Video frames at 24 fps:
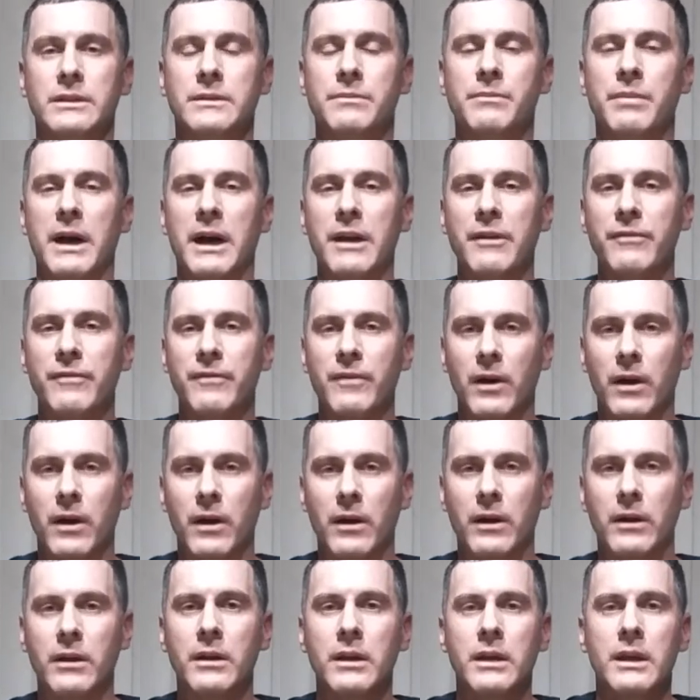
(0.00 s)
By
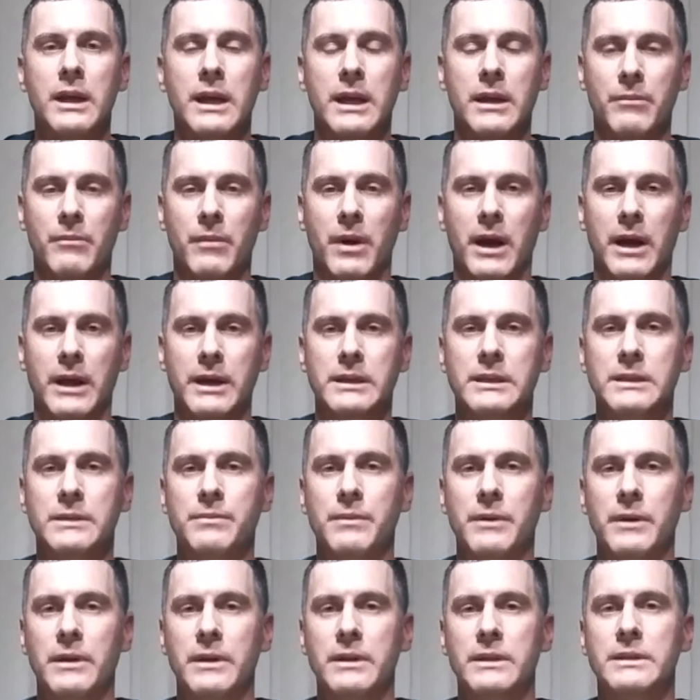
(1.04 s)
far, in my
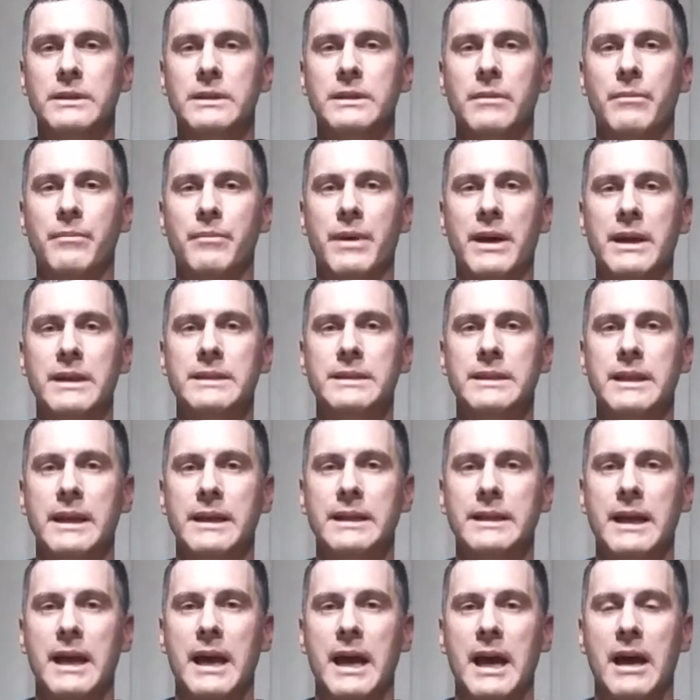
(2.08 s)
experience, the best thing
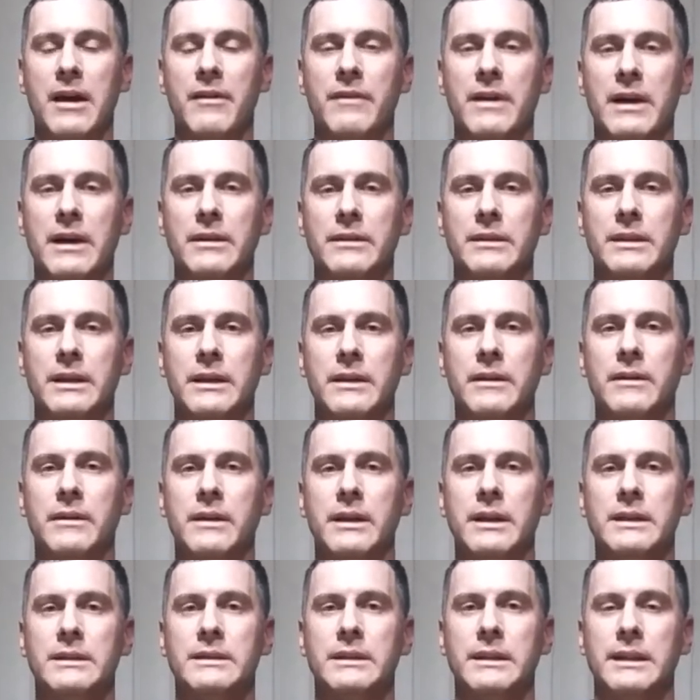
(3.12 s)
to have out there
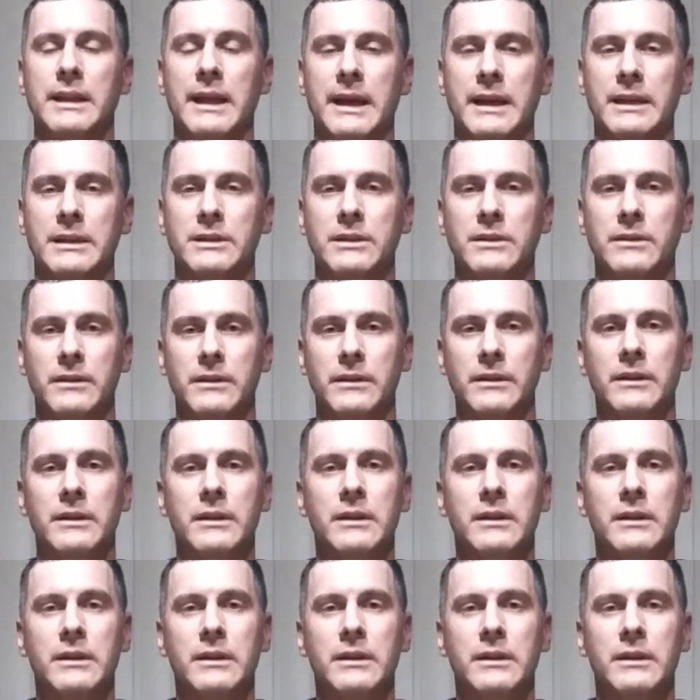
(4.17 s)
is a lantern.